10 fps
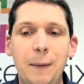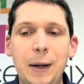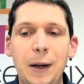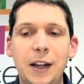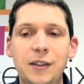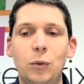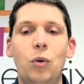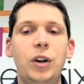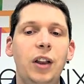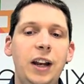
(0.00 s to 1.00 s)
I'm now getting
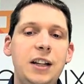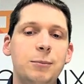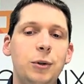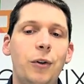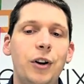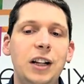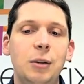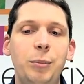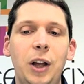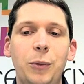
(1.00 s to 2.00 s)
a warning that I need to move on a
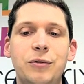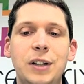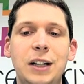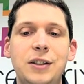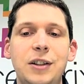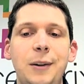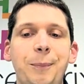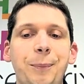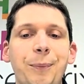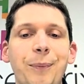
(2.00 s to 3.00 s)
little bit. I was run out of time.